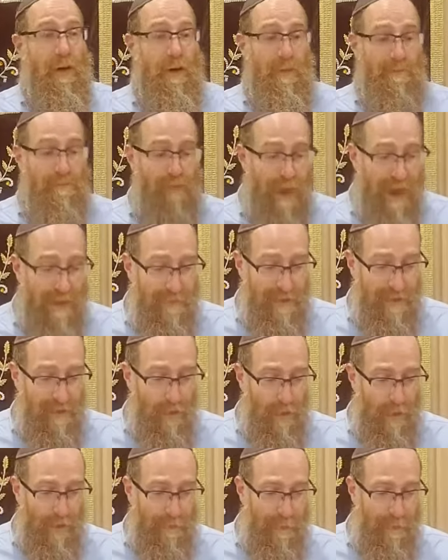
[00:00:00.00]
private
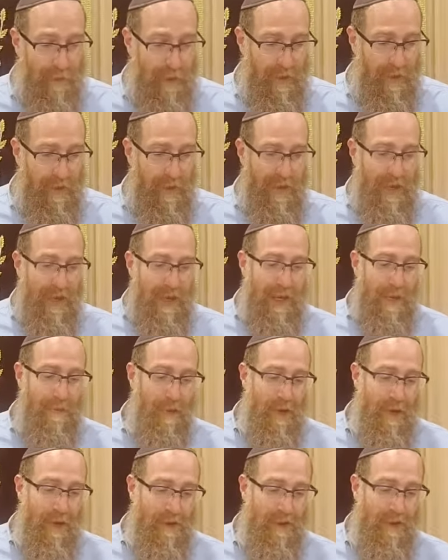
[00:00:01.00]
offering.
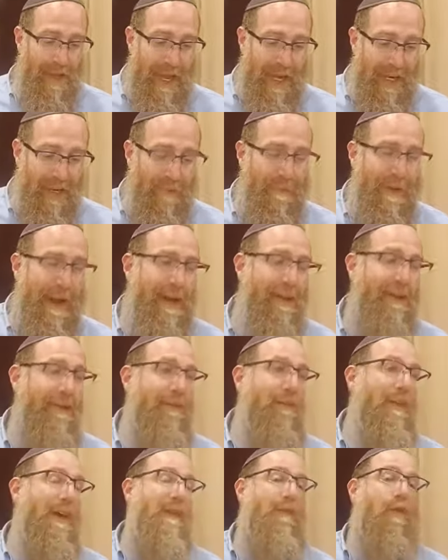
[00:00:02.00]

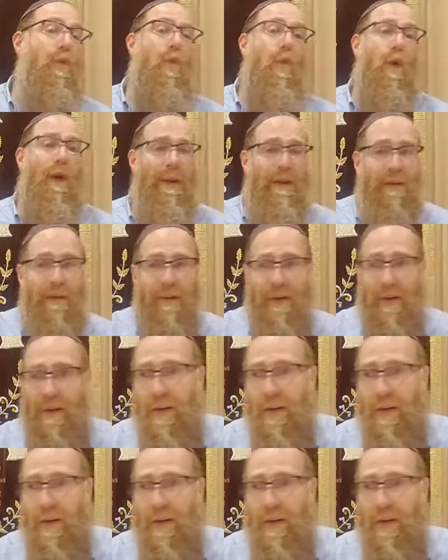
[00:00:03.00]
If one